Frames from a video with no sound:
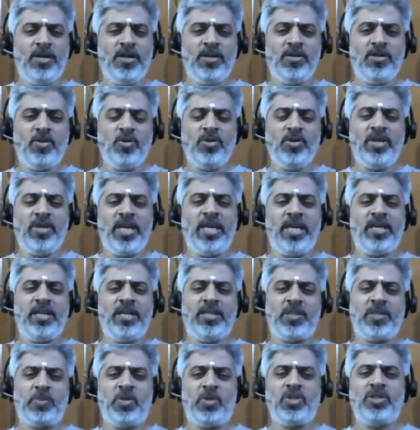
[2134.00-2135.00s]
Don't take
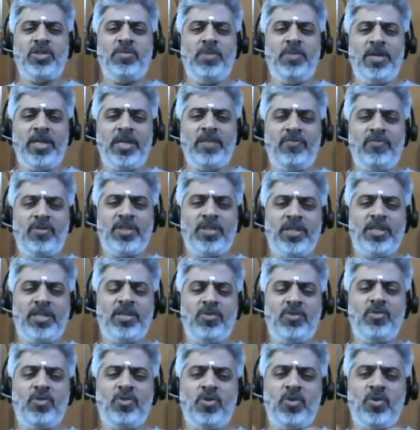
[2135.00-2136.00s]
responsibility for that,
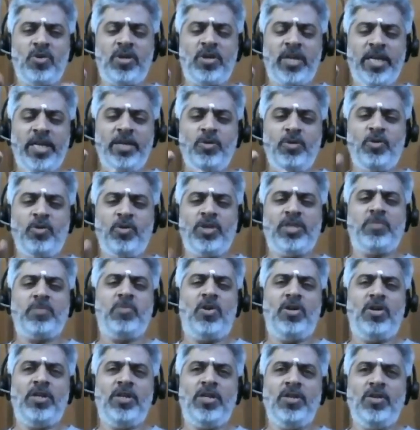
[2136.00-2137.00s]
and don't try to
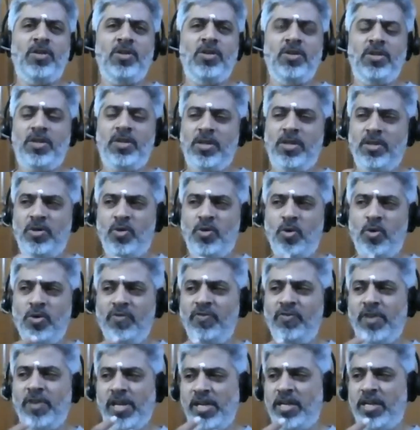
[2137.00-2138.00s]
respond, and
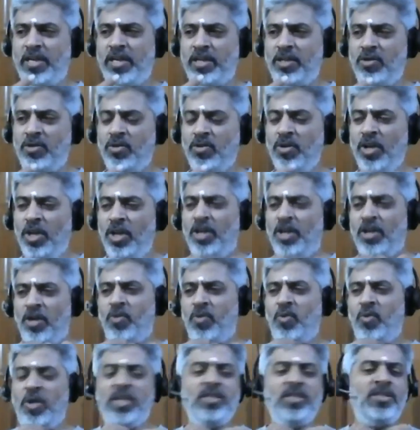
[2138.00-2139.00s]
don't feel that, you know,
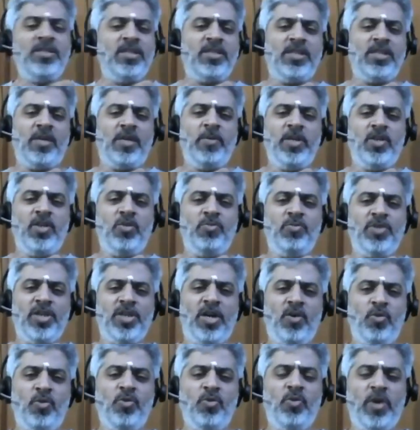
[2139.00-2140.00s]
why is this coming to me?
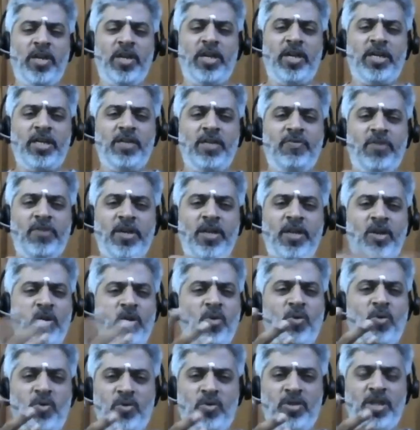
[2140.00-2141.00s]
How do I rectify?
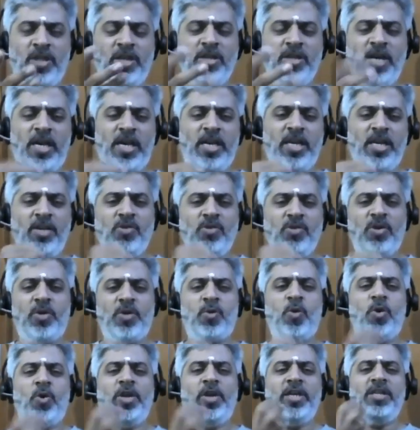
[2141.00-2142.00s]
No. Then again, you
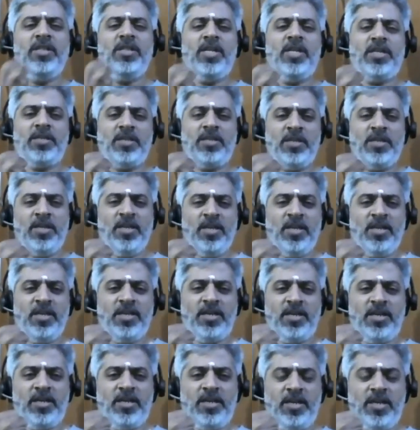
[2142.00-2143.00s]
are owning that
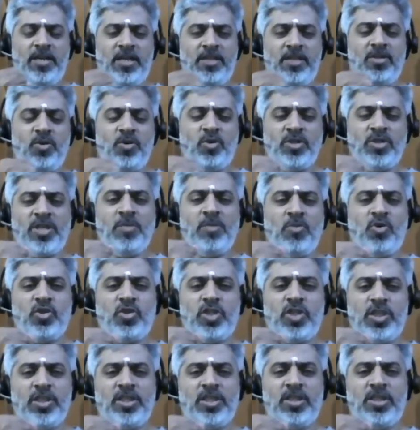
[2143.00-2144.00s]
those
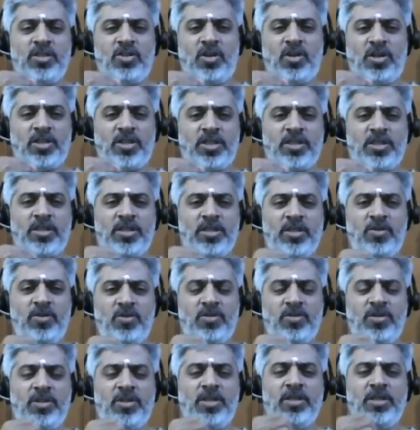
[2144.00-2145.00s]
emotions and thoughts, you know,
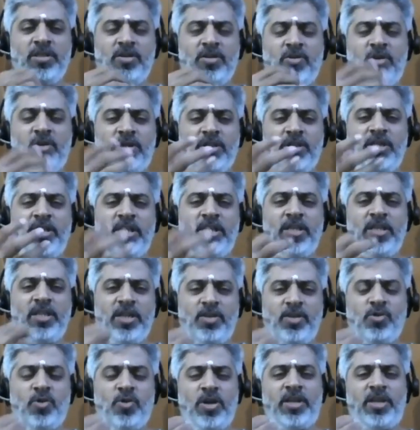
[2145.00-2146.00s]
you are thinking
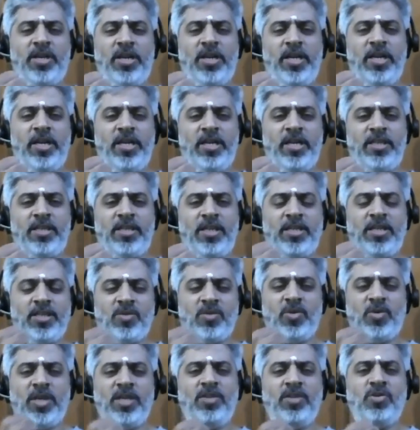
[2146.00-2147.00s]
that you are creating. That
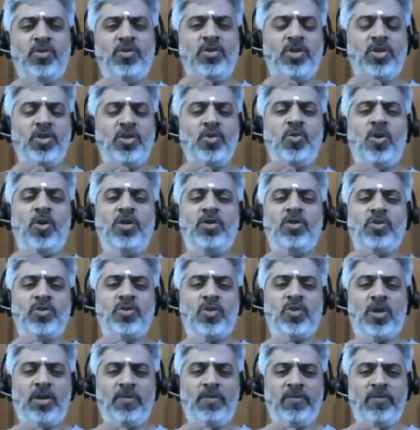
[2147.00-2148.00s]
is why you want to
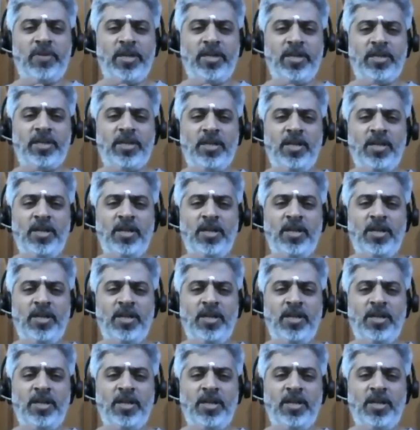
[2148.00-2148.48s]
solve, right?